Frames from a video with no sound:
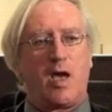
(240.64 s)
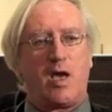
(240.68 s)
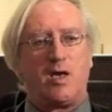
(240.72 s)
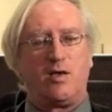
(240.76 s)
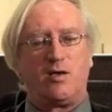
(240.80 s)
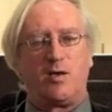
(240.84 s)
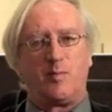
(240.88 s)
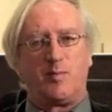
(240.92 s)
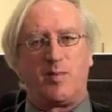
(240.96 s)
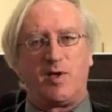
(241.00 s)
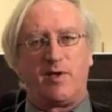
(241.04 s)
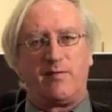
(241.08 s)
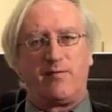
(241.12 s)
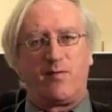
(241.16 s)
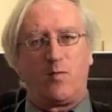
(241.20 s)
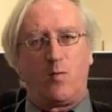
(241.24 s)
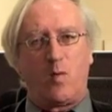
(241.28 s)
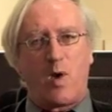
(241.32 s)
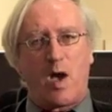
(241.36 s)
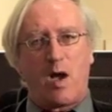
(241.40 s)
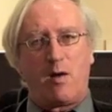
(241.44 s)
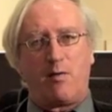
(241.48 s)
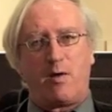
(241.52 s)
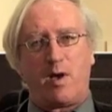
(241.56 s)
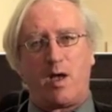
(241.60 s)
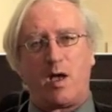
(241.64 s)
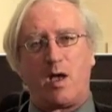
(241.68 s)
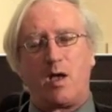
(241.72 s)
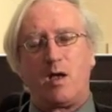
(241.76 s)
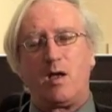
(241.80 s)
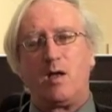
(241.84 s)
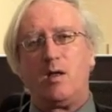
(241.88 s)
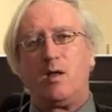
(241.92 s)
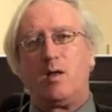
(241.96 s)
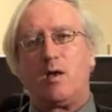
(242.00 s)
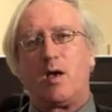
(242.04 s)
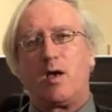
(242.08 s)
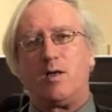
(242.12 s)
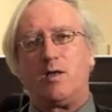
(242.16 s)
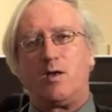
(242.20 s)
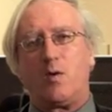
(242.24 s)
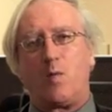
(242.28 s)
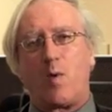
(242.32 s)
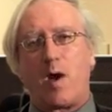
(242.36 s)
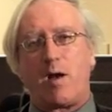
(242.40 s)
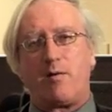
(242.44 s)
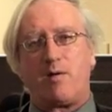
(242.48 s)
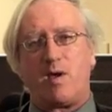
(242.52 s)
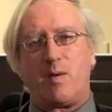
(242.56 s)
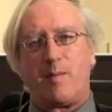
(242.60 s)
and you're a bit of a worrier, and
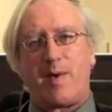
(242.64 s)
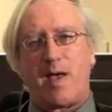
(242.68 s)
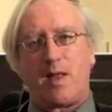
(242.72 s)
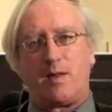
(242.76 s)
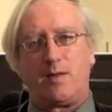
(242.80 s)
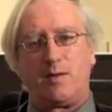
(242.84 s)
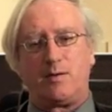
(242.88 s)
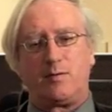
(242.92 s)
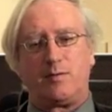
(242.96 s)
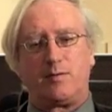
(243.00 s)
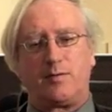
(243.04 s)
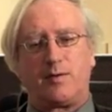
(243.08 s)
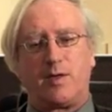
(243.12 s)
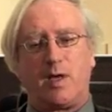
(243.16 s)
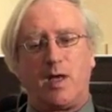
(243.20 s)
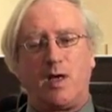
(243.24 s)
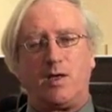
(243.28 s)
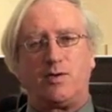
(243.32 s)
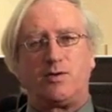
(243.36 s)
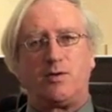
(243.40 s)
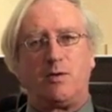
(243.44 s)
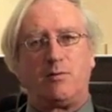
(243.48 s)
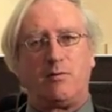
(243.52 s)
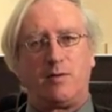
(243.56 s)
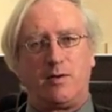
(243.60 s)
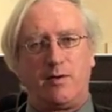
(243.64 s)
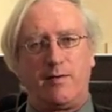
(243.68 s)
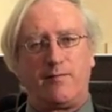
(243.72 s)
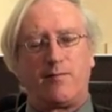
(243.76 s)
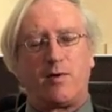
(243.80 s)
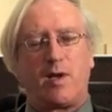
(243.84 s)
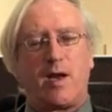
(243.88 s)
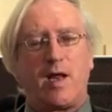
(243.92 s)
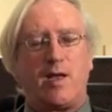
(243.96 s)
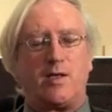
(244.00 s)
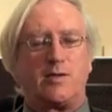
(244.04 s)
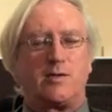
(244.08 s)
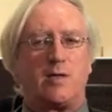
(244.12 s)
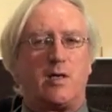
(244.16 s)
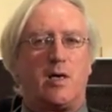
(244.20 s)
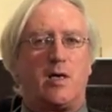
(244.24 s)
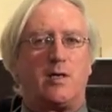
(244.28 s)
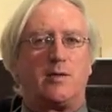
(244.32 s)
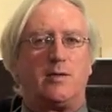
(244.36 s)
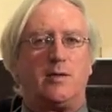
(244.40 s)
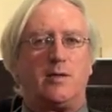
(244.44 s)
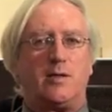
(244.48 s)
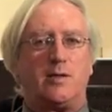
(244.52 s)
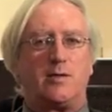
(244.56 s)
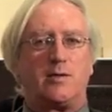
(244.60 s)
you worry about little things, you've got
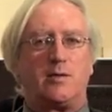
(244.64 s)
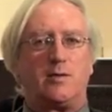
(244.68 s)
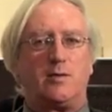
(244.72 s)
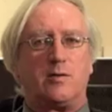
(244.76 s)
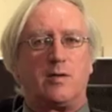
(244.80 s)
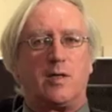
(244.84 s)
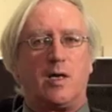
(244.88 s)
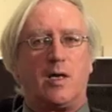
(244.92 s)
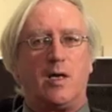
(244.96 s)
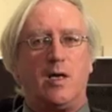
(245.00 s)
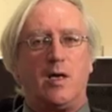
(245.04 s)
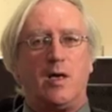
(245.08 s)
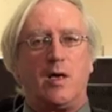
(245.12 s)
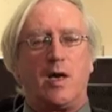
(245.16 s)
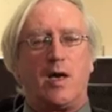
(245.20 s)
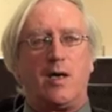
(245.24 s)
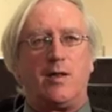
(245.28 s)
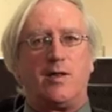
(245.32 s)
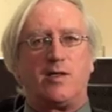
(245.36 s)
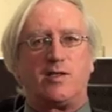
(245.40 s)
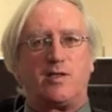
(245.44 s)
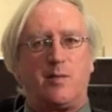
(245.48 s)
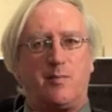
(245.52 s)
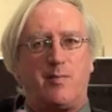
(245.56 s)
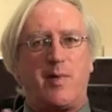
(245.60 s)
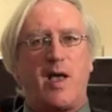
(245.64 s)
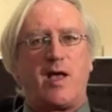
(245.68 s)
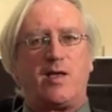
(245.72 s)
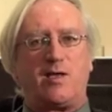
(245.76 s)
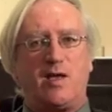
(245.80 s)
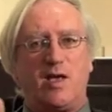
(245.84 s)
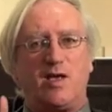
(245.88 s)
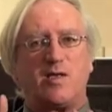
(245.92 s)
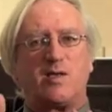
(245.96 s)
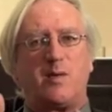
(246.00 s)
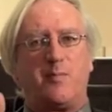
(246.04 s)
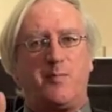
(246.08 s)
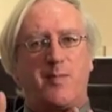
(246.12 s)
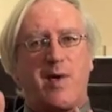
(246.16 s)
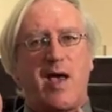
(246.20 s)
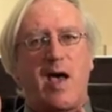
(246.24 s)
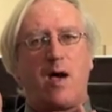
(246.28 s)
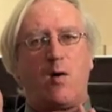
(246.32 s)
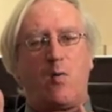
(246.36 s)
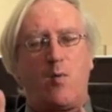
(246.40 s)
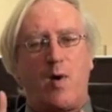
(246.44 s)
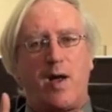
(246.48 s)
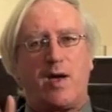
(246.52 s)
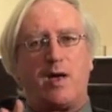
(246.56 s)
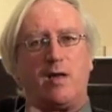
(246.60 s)
anxiety disorder. And that is
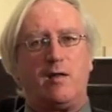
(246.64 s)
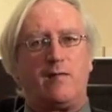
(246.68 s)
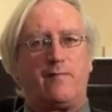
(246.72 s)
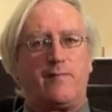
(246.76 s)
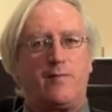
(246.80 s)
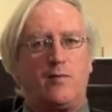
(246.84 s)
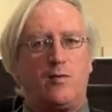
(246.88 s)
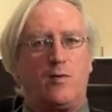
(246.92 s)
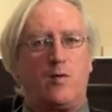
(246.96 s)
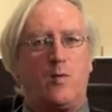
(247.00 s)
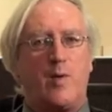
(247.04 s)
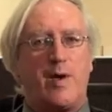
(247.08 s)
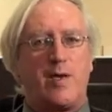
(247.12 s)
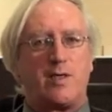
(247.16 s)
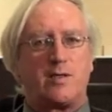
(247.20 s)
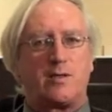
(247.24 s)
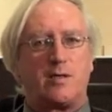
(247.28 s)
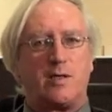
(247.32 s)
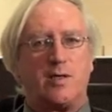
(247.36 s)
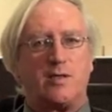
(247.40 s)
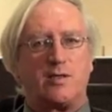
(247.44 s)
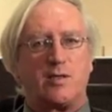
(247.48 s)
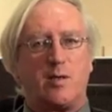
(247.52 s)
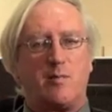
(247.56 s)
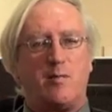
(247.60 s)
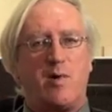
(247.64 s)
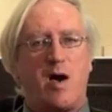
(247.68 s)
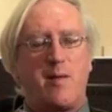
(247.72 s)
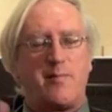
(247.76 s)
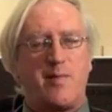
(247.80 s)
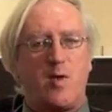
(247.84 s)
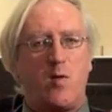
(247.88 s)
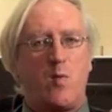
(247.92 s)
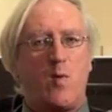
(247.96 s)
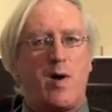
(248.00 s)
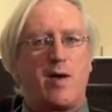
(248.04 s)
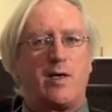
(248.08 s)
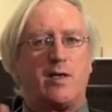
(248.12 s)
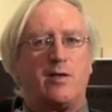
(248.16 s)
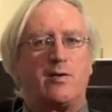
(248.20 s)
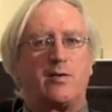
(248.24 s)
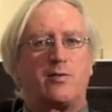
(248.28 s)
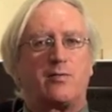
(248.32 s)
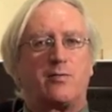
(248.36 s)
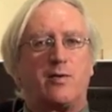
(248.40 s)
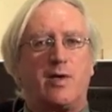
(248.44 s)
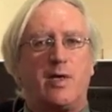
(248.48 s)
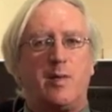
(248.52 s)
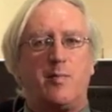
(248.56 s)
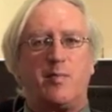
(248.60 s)
about one in four Westerners. It might be one in
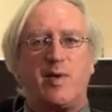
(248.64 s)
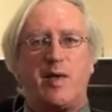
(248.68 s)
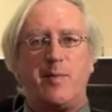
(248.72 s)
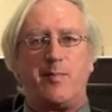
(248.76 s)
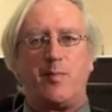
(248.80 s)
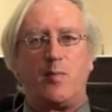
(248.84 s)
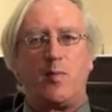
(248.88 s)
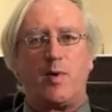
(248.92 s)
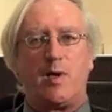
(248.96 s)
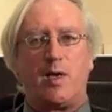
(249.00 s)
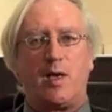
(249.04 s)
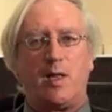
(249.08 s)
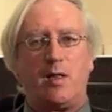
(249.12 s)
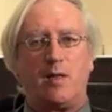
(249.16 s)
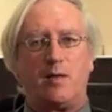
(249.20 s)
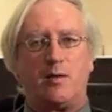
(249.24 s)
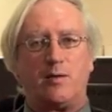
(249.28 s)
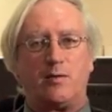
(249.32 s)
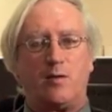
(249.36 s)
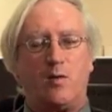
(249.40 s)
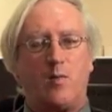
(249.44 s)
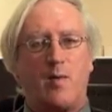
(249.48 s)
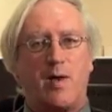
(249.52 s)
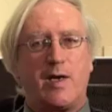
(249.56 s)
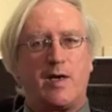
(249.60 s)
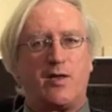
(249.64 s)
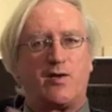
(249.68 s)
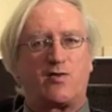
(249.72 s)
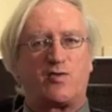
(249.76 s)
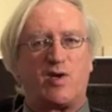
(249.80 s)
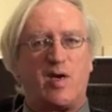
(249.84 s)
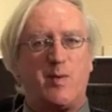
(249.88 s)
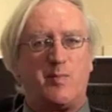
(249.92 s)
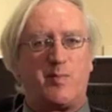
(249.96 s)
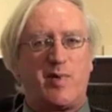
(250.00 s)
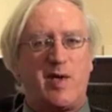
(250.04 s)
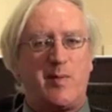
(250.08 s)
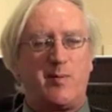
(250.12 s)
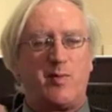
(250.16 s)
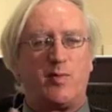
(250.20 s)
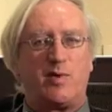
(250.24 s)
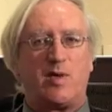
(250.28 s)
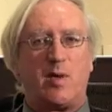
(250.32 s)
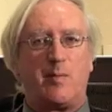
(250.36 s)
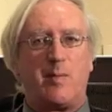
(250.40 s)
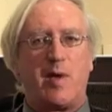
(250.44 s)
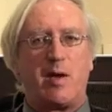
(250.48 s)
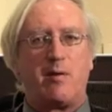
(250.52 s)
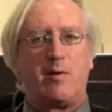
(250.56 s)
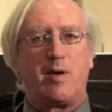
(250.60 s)
three people in England or one in three people
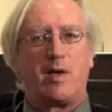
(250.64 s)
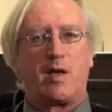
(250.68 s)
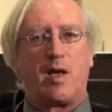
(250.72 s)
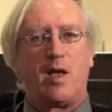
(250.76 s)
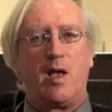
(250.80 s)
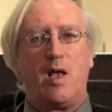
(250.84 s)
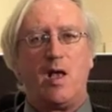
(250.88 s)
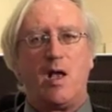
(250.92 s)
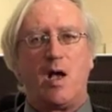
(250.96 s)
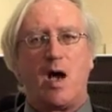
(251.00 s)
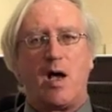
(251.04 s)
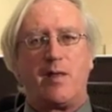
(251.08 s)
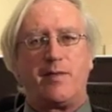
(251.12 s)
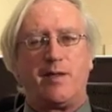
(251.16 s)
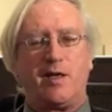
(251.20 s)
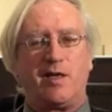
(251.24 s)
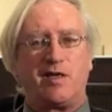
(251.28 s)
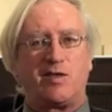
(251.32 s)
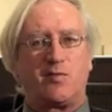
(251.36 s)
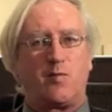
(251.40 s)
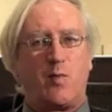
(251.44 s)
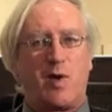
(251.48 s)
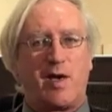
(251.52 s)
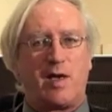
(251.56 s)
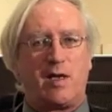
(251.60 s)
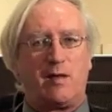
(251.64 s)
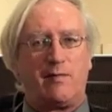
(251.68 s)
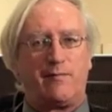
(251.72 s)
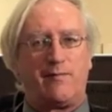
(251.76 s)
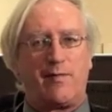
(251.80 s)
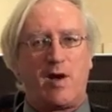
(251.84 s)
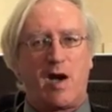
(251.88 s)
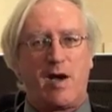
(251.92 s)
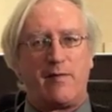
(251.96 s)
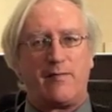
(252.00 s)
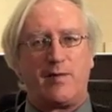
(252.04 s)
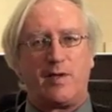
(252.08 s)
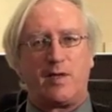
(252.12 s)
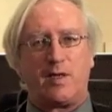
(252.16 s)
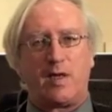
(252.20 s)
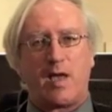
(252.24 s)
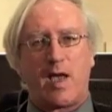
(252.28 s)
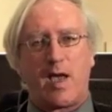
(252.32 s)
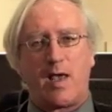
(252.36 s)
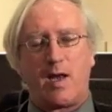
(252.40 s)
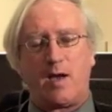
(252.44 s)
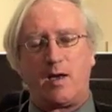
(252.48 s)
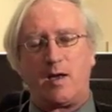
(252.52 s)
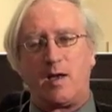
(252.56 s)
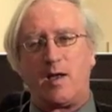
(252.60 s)
in America. I think it's one in five in
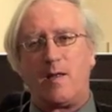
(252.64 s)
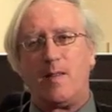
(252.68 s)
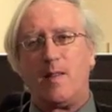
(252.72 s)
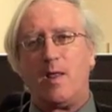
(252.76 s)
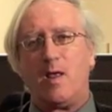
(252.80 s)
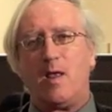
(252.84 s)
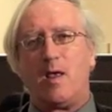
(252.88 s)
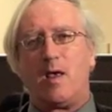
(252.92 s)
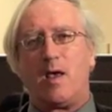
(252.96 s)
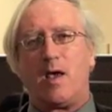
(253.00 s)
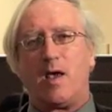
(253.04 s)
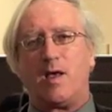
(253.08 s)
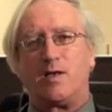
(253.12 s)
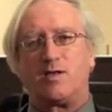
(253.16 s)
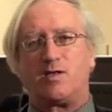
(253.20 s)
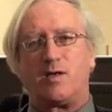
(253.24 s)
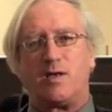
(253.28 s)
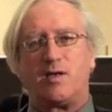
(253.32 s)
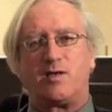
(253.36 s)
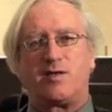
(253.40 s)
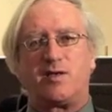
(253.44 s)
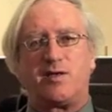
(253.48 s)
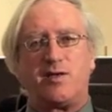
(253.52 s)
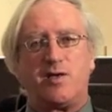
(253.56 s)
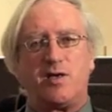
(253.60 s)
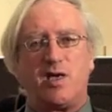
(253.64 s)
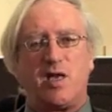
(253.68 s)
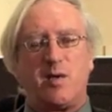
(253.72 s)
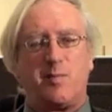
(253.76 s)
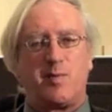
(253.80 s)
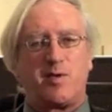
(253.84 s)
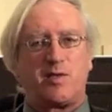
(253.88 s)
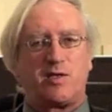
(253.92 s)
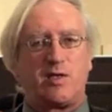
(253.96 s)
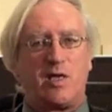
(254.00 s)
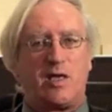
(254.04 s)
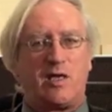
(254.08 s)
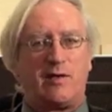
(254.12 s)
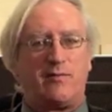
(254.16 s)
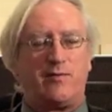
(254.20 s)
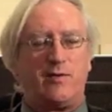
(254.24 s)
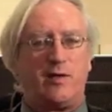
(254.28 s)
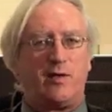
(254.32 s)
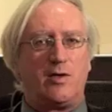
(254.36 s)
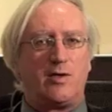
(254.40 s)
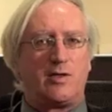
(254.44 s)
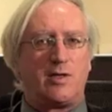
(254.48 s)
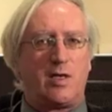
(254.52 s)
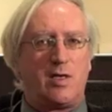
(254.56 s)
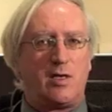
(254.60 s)
Canada, as it's 30% of
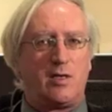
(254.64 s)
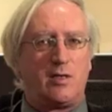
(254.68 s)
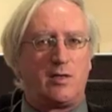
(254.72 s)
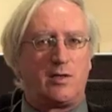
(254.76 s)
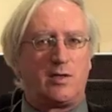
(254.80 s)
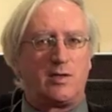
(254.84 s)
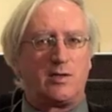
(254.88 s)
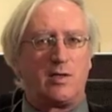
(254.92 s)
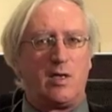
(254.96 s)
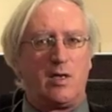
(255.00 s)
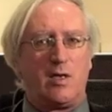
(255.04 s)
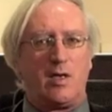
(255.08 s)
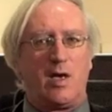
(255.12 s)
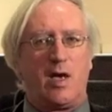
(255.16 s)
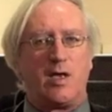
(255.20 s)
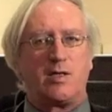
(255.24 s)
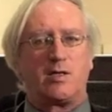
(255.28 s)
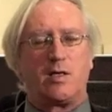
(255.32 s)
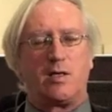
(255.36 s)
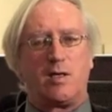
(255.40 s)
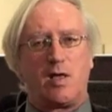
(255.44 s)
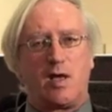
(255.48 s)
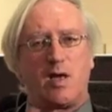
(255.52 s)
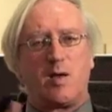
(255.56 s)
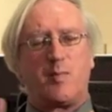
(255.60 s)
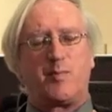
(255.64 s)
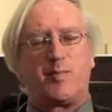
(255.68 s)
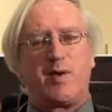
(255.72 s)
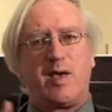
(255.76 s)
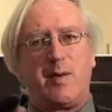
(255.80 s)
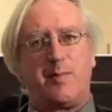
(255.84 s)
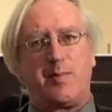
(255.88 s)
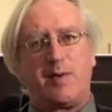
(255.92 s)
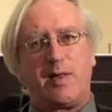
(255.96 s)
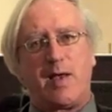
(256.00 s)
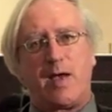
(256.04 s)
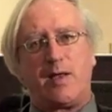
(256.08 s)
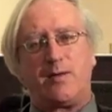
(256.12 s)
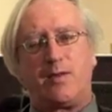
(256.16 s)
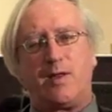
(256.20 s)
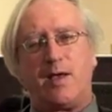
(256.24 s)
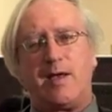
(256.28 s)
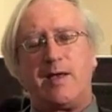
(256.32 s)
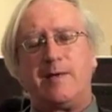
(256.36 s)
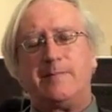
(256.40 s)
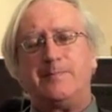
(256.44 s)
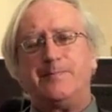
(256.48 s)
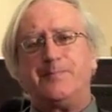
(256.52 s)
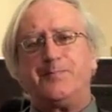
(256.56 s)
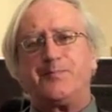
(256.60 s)
New Zealanders. It's a lot of people out
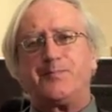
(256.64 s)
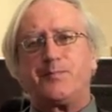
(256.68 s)
there.